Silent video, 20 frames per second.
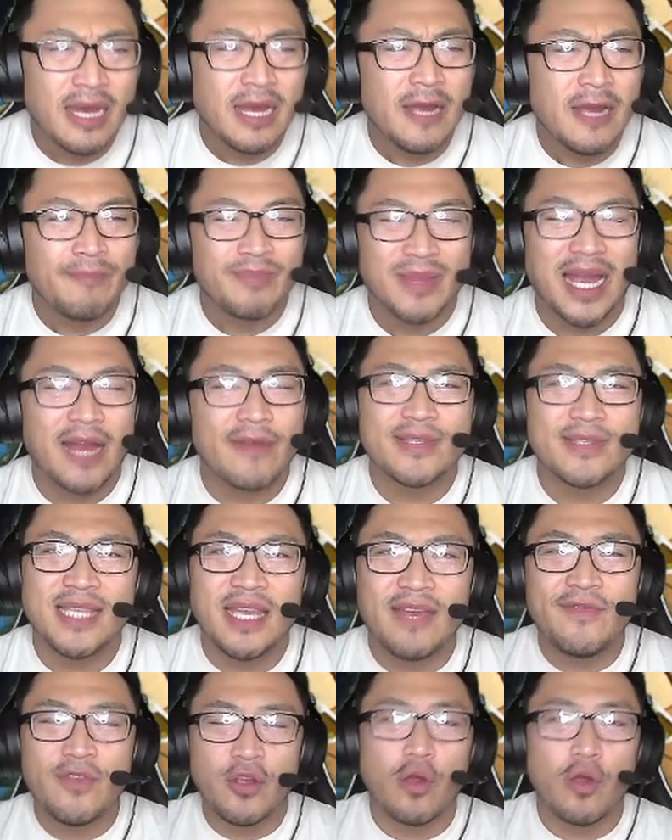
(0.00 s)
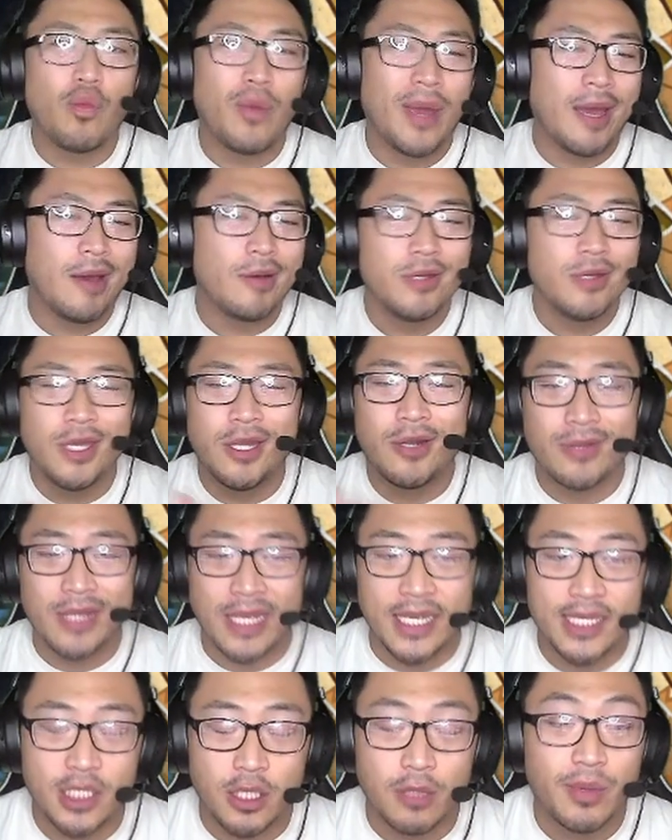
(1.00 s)
obviously if you're a whale, you don't need to,
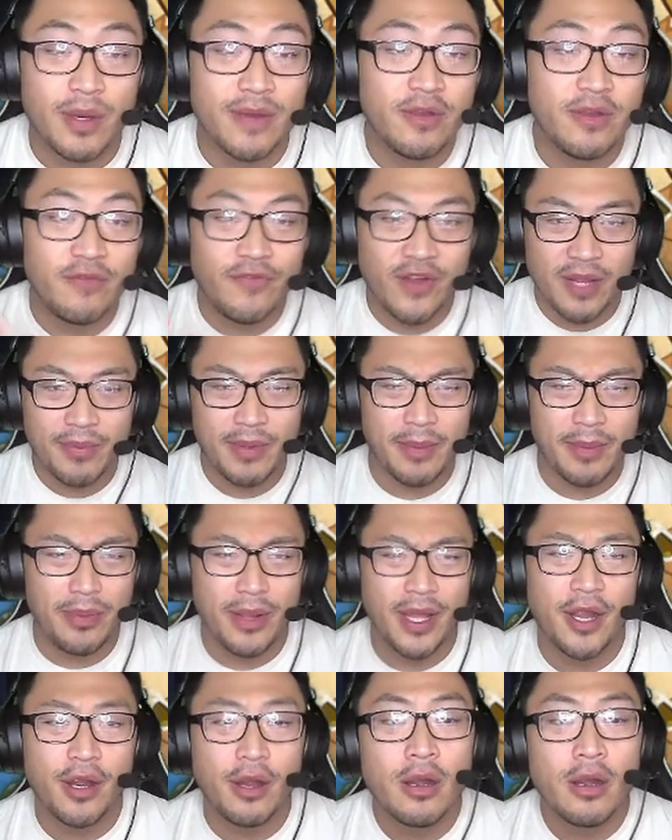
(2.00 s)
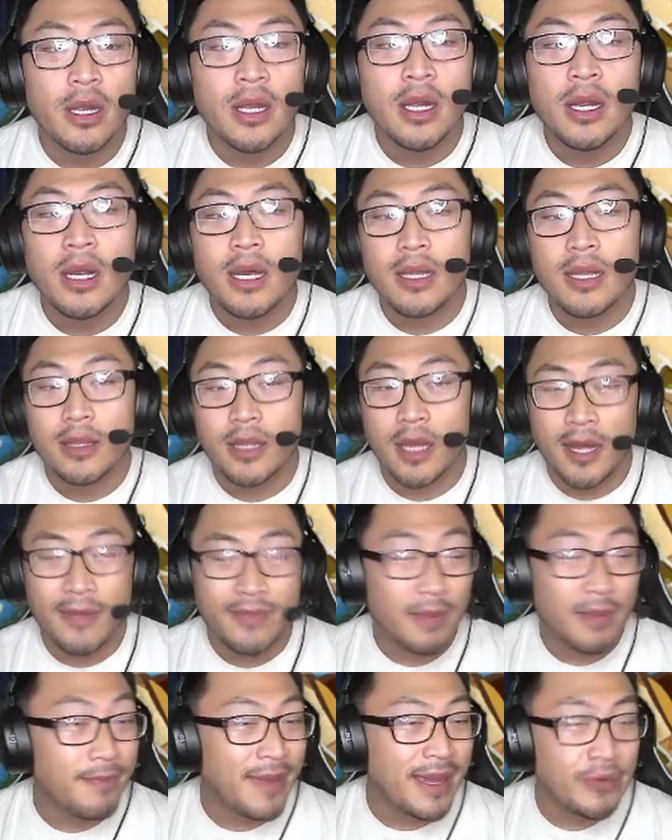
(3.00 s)
but if you're a free-to-play player, the
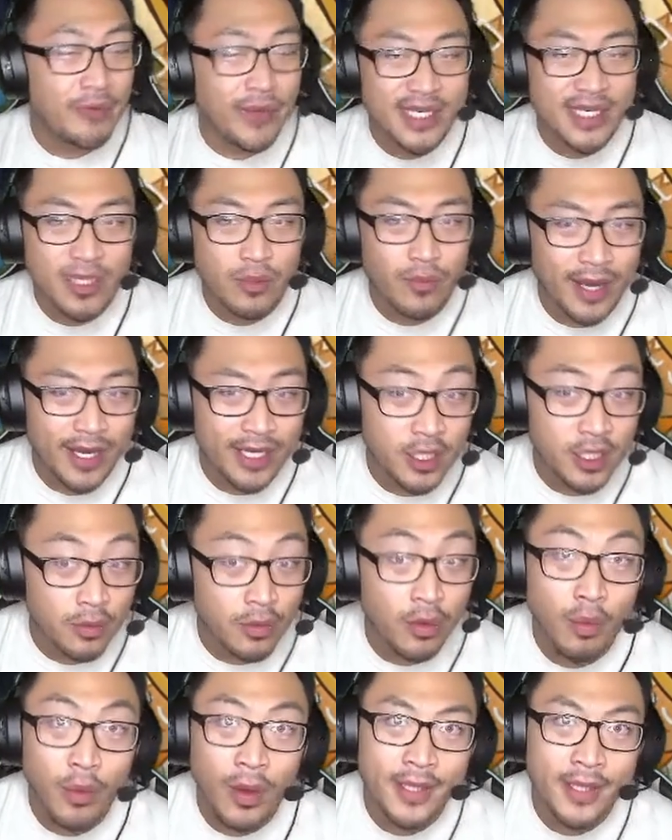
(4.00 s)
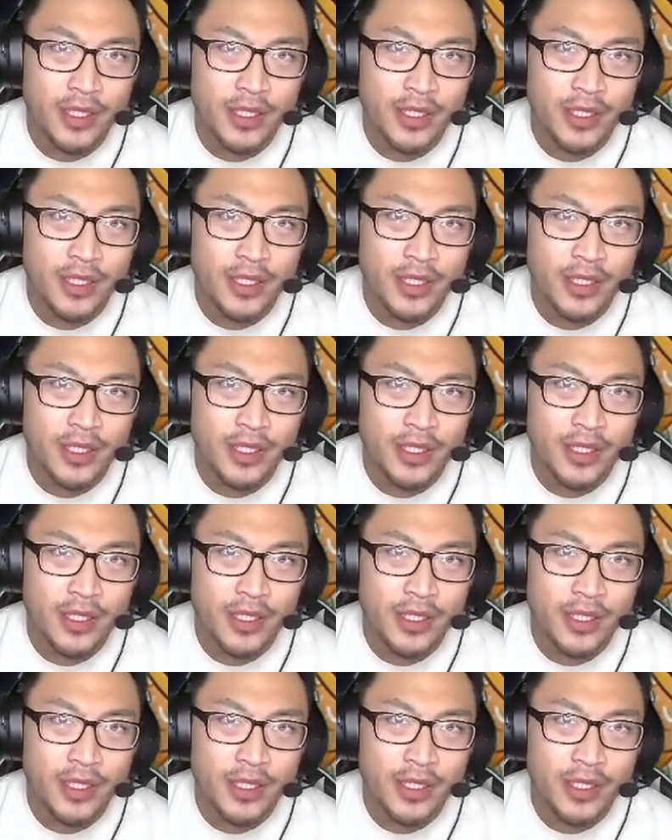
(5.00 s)
main reason why you will want to